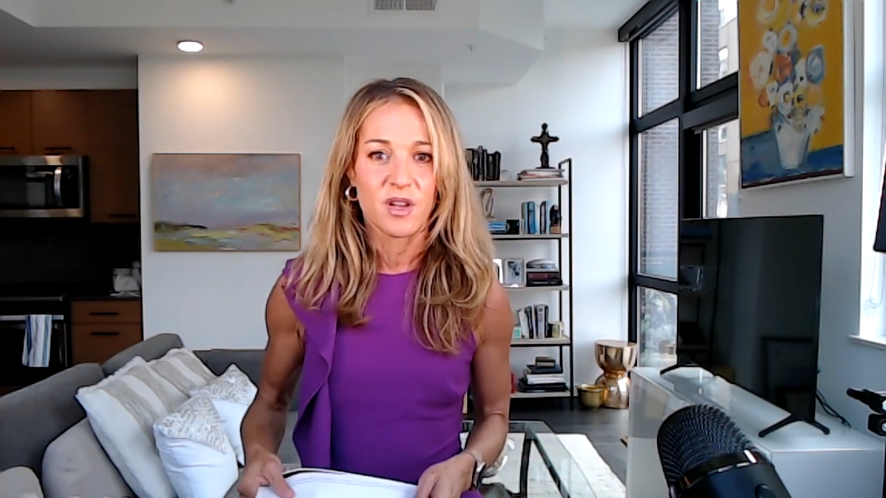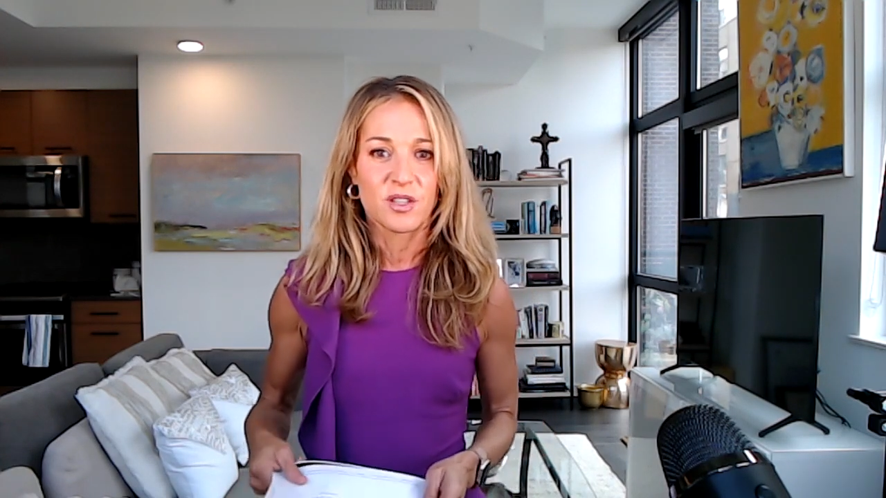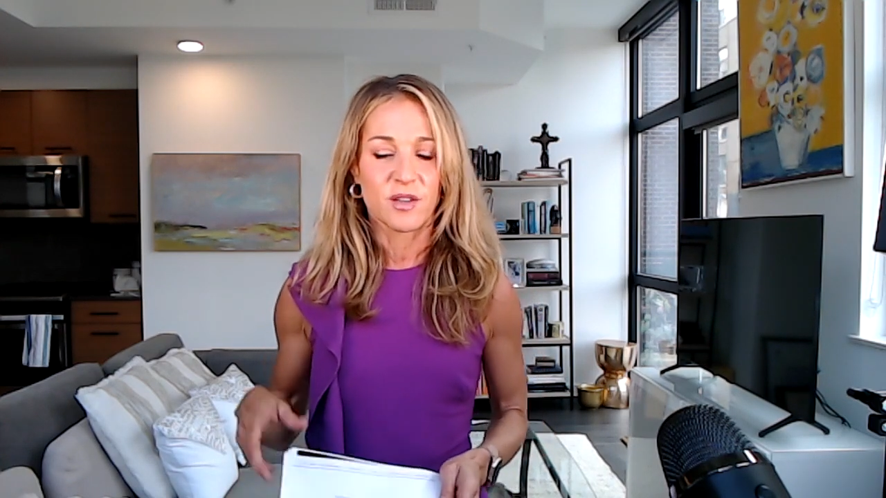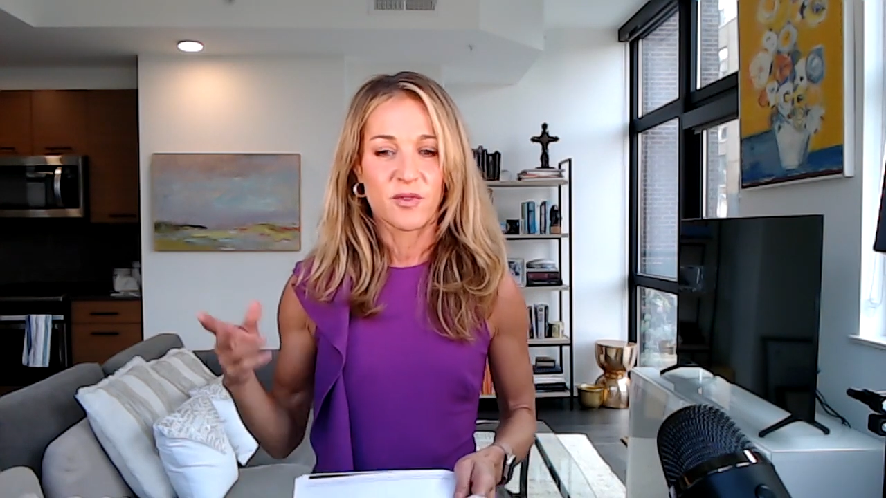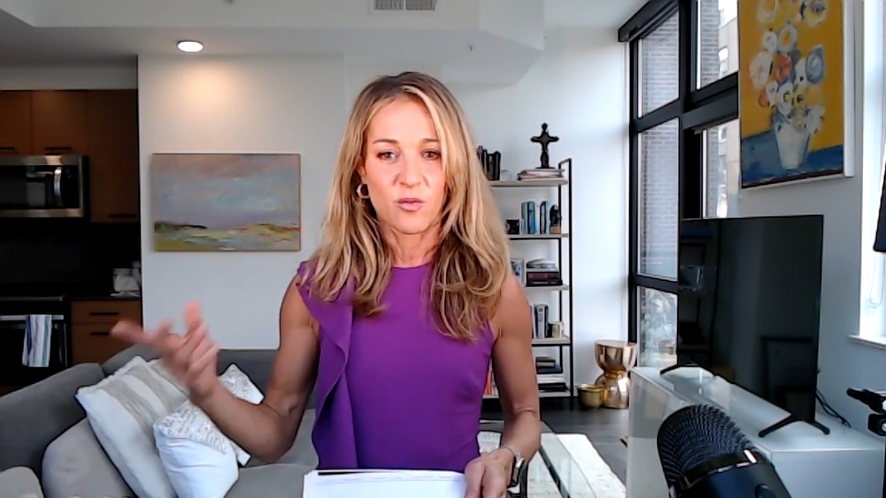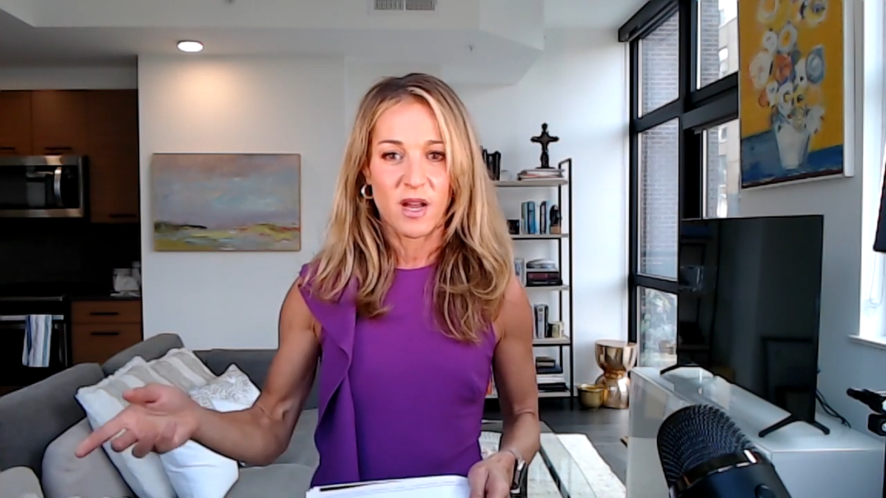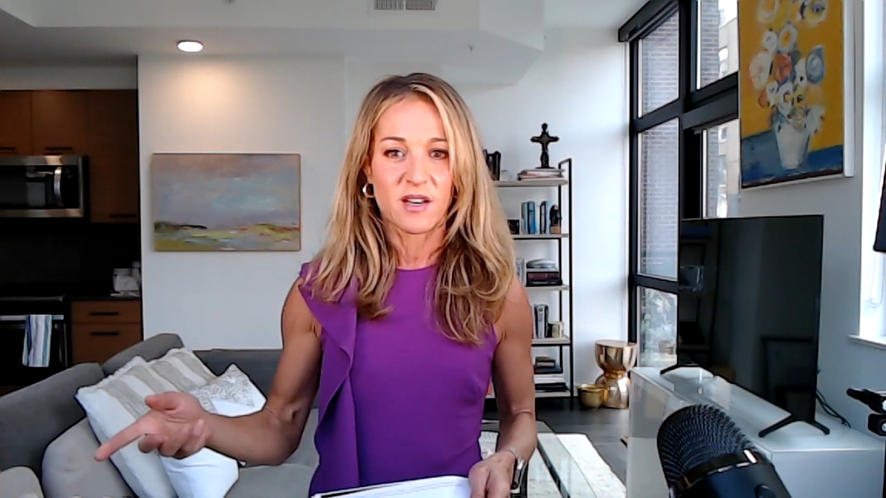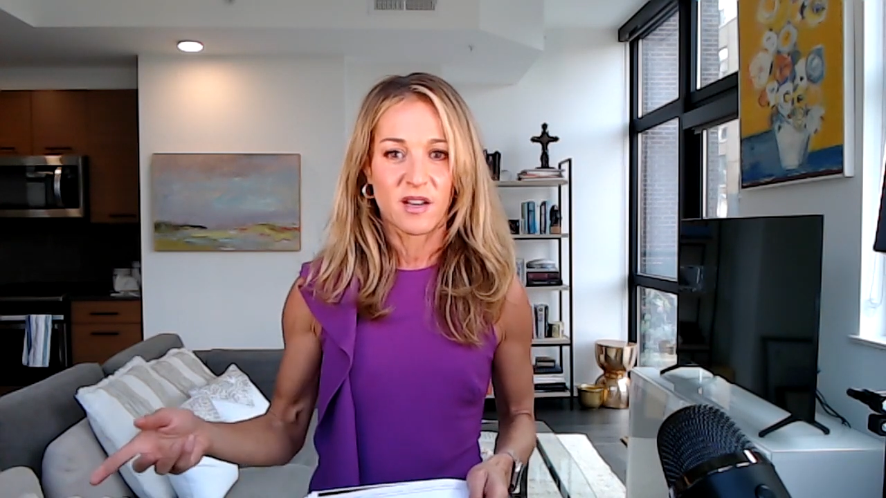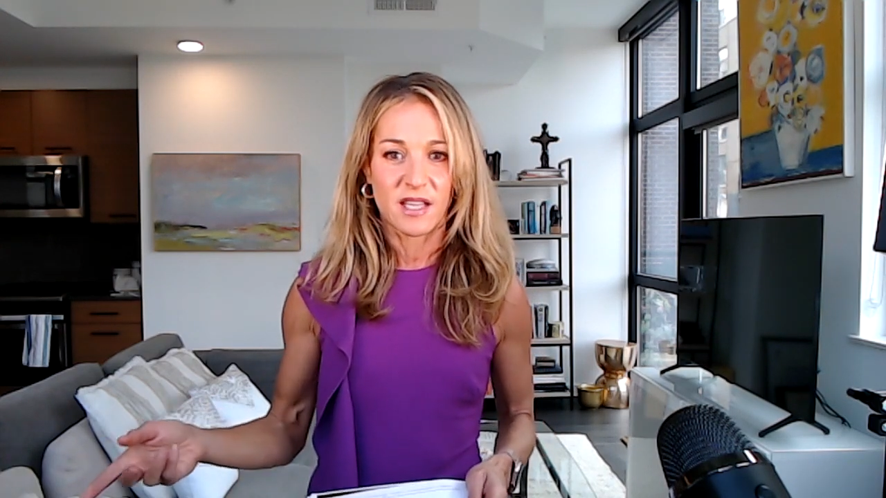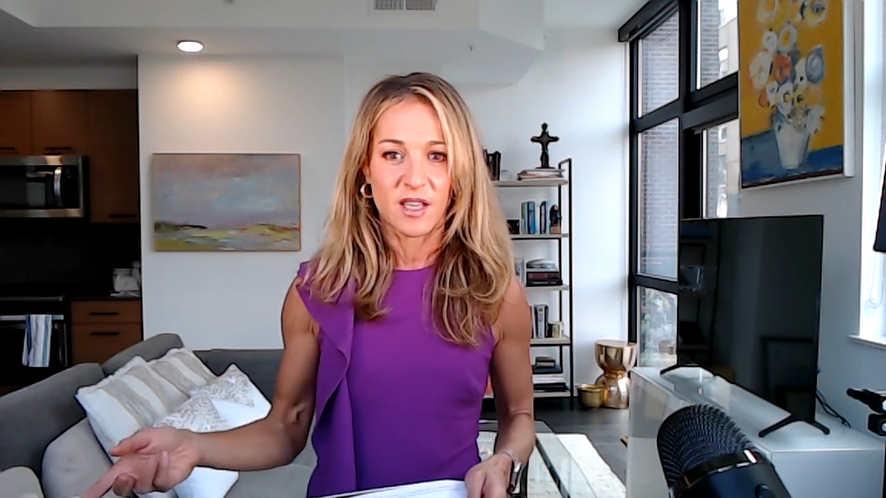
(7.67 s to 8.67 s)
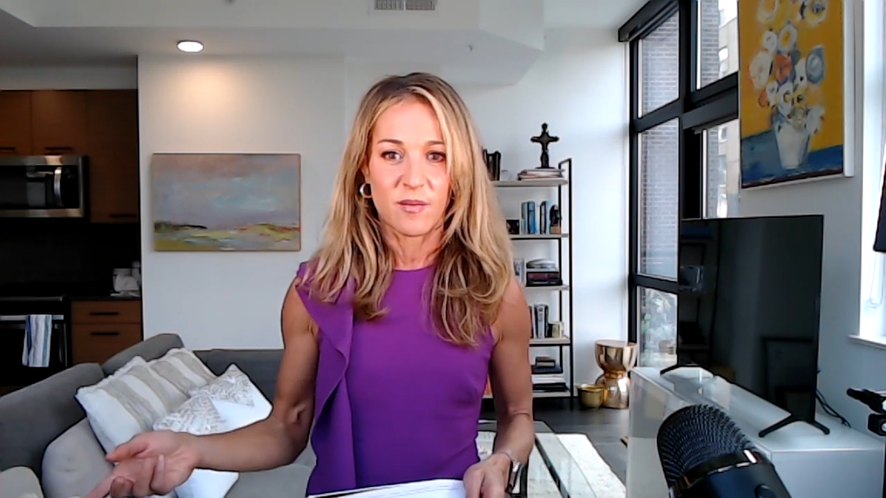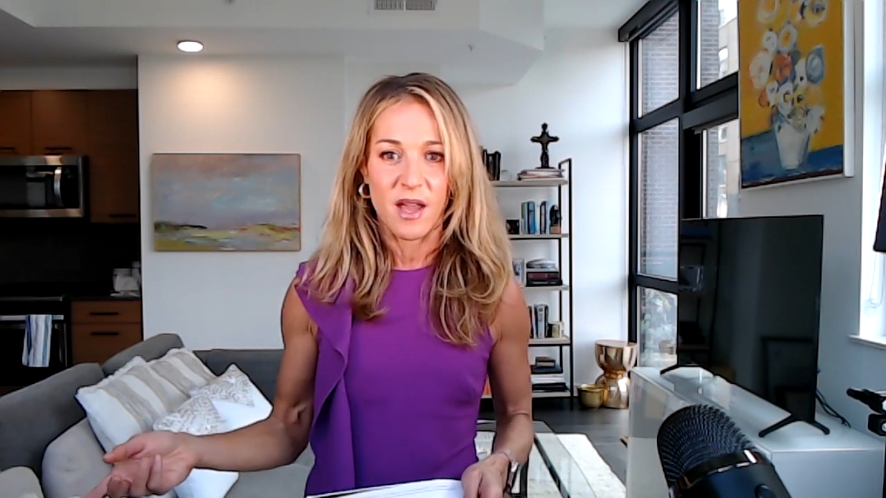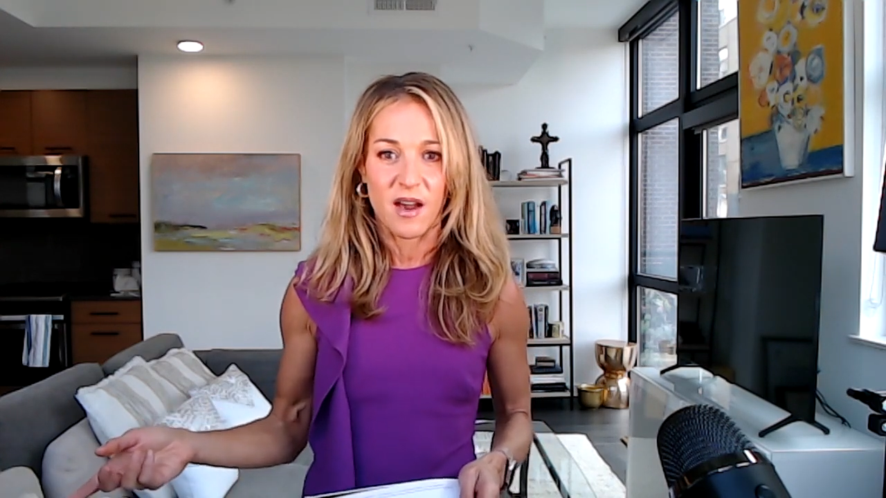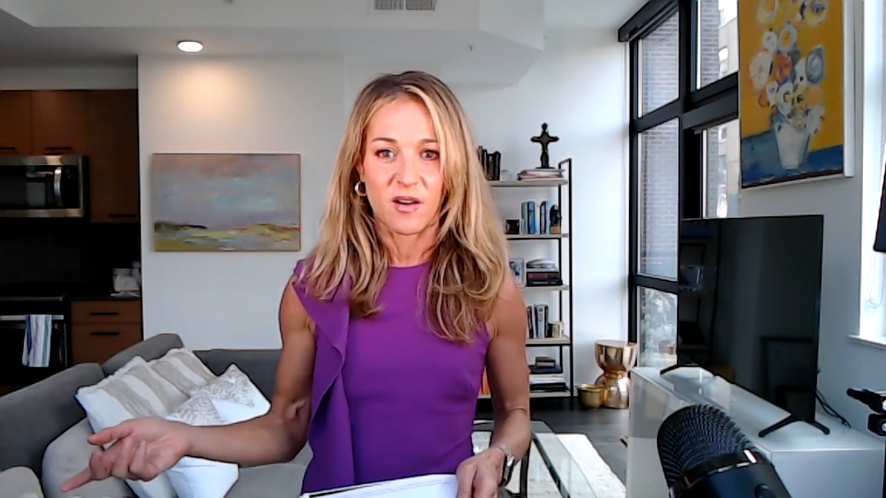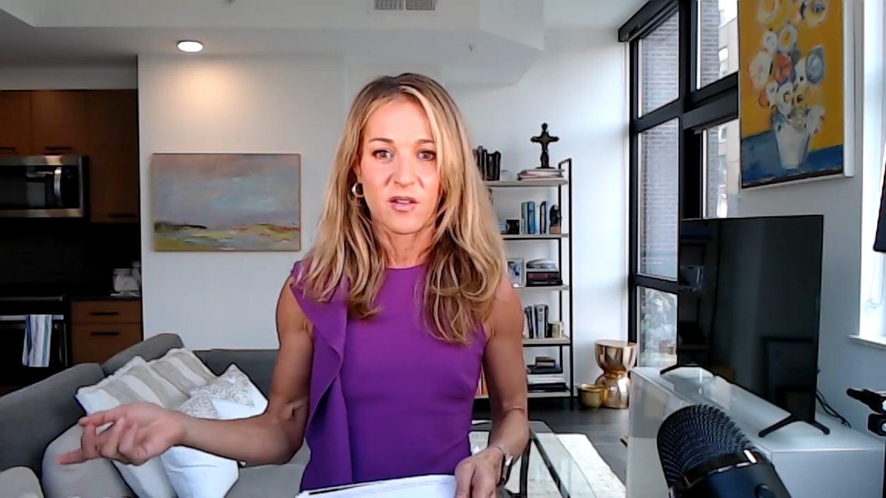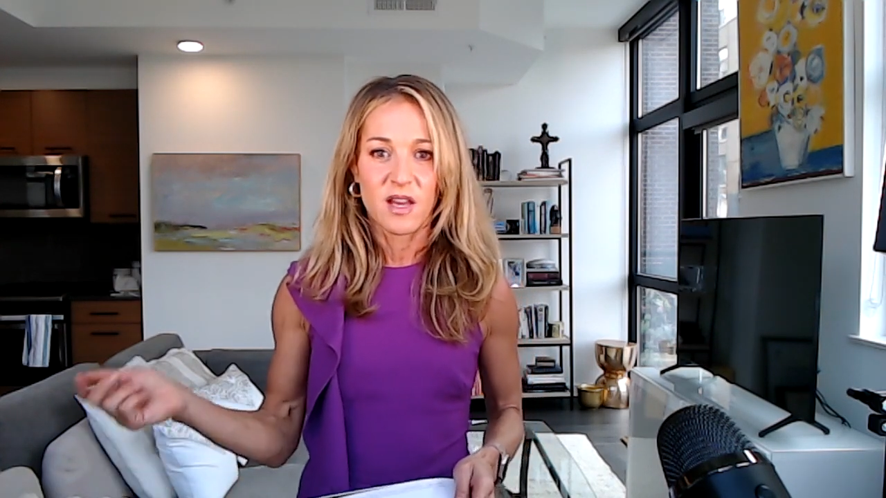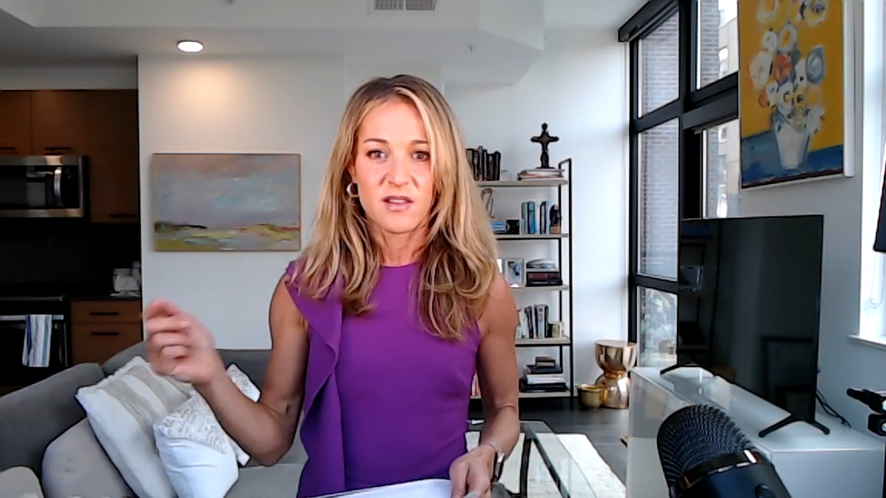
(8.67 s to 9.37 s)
So if you read it on email,